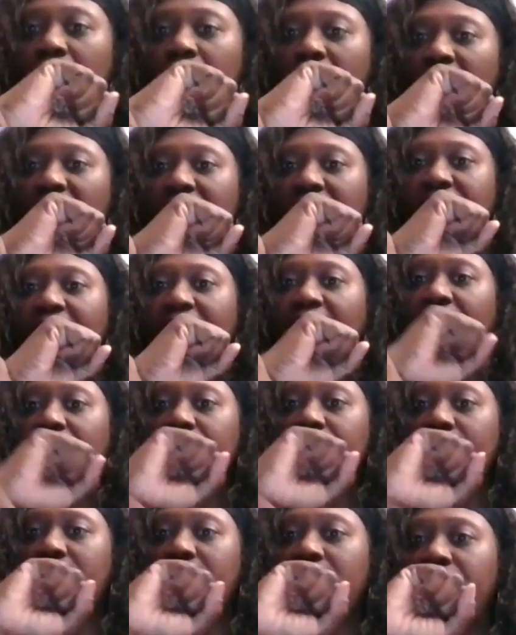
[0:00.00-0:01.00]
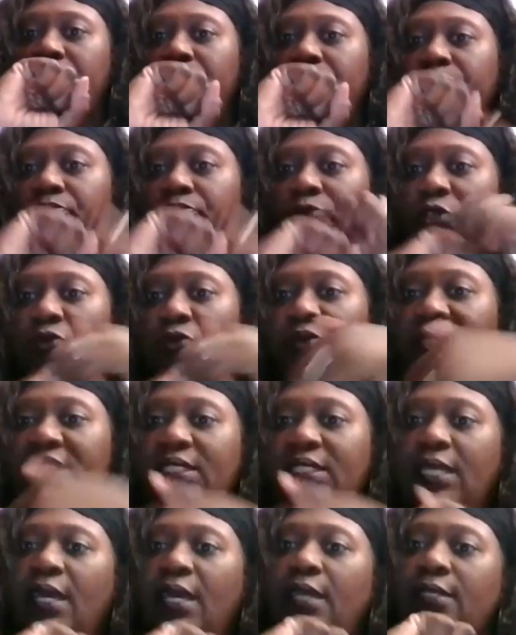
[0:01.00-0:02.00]
this size, wrist
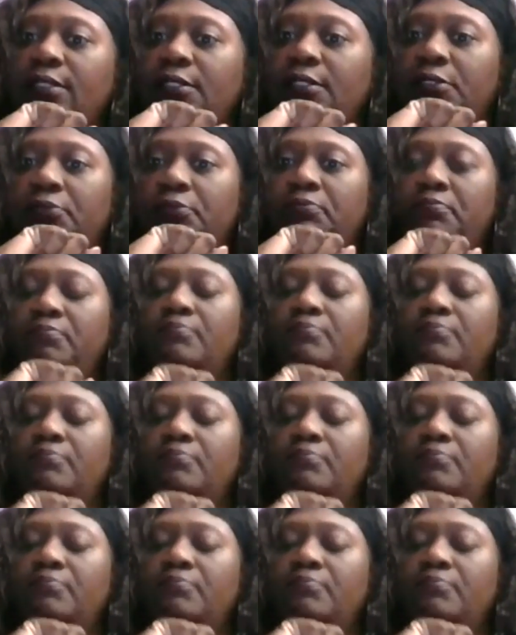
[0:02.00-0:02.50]
size,